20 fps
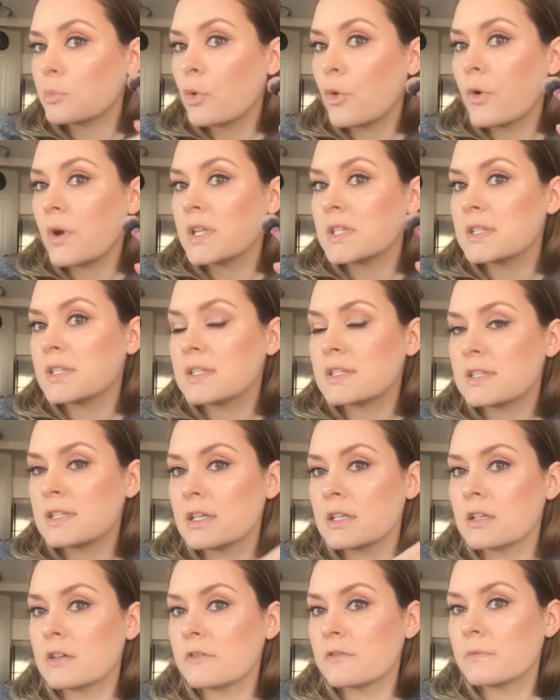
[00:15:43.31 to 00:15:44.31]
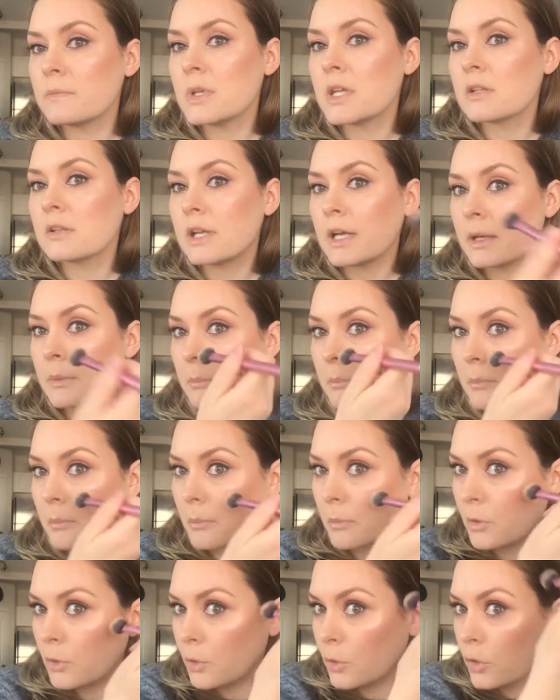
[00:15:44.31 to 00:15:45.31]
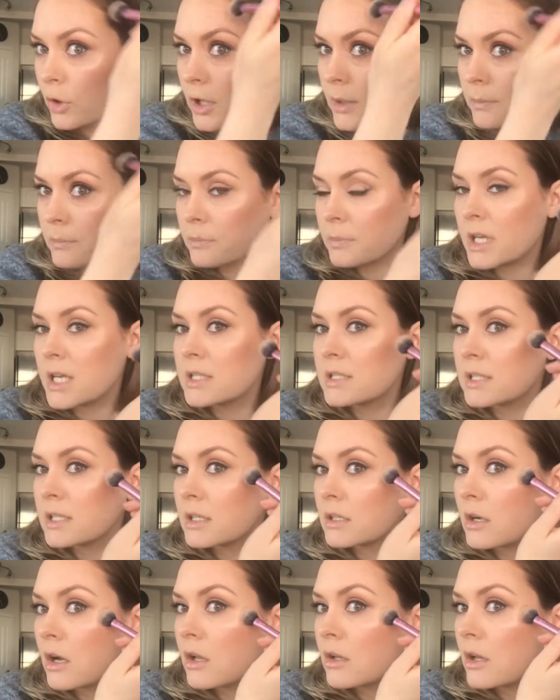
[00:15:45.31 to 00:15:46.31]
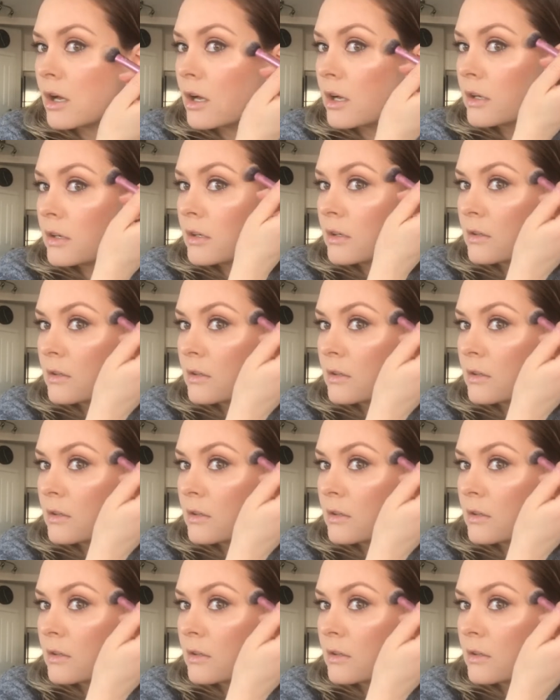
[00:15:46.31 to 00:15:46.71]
points instead of being like painting it all on.